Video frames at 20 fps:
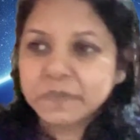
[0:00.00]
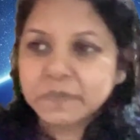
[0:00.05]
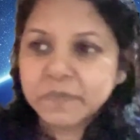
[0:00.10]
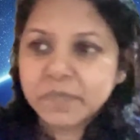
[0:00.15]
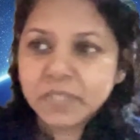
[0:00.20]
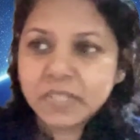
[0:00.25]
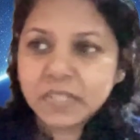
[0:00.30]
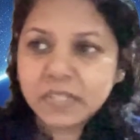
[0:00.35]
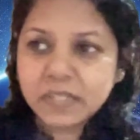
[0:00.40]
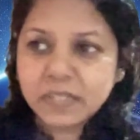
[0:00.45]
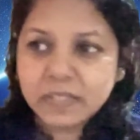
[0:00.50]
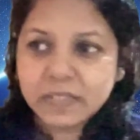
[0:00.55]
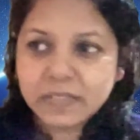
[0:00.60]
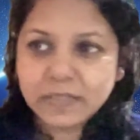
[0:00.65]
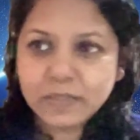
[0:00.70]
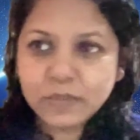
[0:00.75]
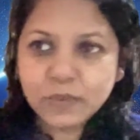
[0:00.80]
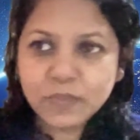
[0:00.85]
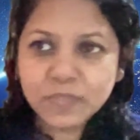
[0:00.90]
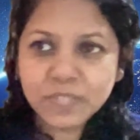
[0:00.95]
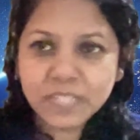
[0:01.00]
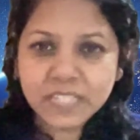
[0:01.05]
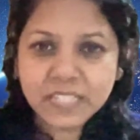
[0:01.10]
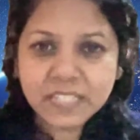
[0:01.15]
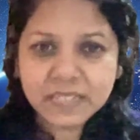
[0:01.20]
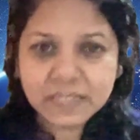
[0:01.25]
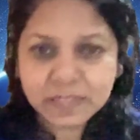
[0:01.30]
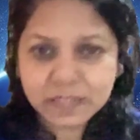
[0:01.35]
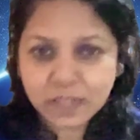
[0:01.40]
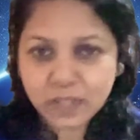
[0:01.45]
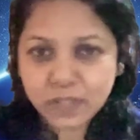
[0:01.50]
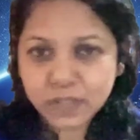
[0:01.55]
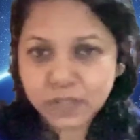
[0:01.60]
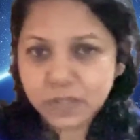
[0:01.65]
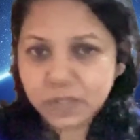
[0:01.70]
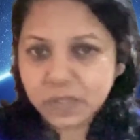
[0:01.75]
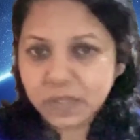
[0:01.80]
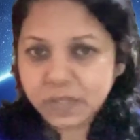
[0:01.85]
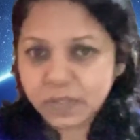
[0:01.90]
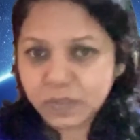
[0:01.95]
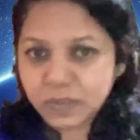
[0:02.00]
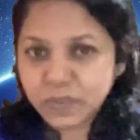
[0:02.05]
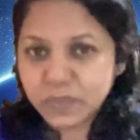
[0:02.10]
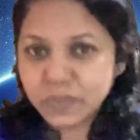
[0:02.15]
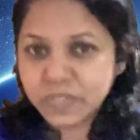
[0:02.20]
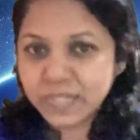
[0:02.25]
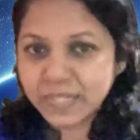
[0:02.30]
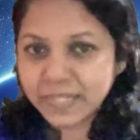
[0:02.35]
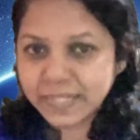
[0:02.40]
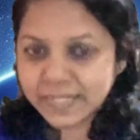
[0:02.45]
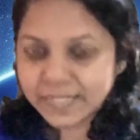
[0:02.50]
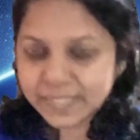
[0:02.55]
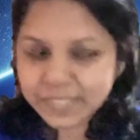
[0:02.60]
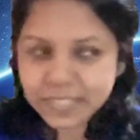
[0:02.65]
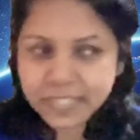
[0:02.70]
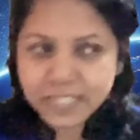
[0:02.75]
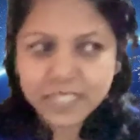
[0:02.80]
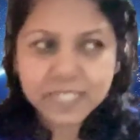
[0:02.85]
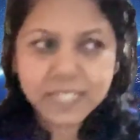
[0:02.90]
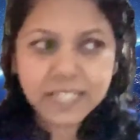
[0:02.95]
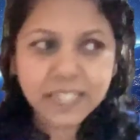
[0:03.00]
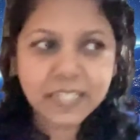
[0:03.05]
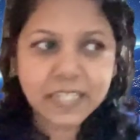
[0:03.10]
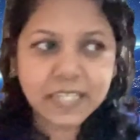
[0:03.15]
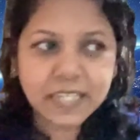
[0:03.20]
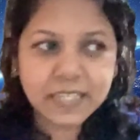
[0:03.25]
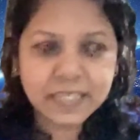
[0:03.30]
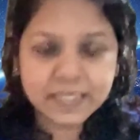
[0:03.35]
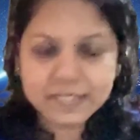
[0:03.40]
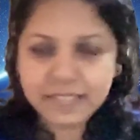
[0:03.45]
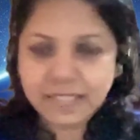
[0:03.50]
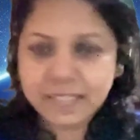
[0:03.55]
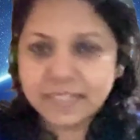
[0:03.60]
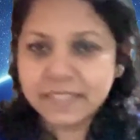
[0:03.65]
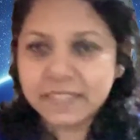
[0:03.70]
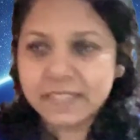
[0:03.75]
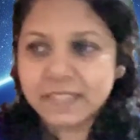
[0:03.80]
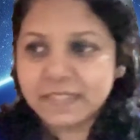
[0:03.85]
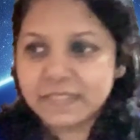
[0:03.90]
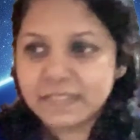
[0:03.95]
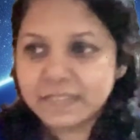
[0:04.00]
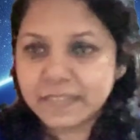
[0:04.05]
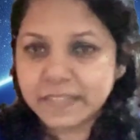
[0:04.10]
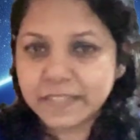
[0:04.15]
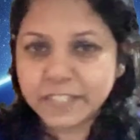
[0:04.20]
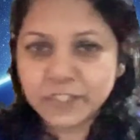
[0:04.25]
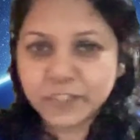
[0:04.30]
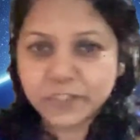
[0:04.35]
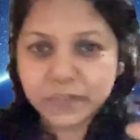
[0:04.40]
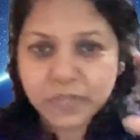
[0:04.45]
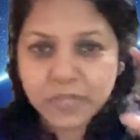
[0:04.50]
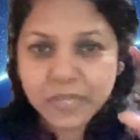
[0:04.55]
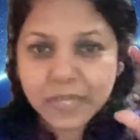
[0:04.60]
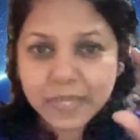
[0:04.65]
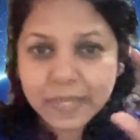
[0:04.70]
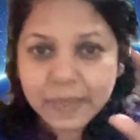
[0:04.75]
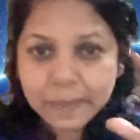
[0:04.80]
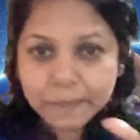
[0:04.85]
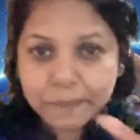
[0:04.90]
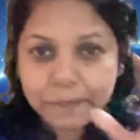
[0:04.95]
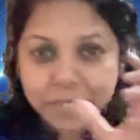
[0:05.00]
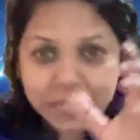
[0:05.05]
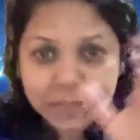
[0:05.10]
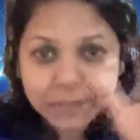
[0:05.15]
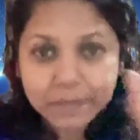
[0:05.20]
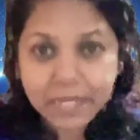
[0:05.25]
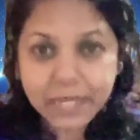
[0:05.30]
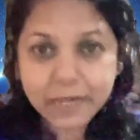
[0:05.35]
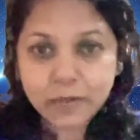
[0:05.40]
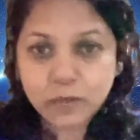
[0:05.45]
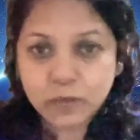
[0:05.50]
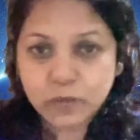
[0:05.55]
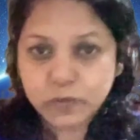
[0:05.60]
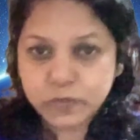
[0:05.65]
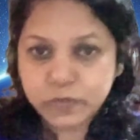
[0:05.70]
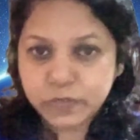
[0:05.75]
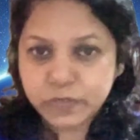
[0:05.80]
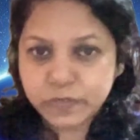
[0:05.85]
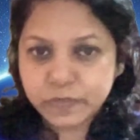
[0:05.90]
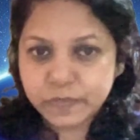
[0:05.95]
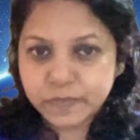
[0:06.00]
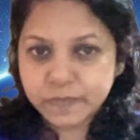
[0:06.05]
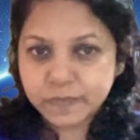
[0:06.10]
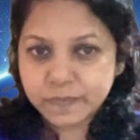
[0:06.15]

But those ideas are also slightly changing in the sense there is the idea of mini black holes.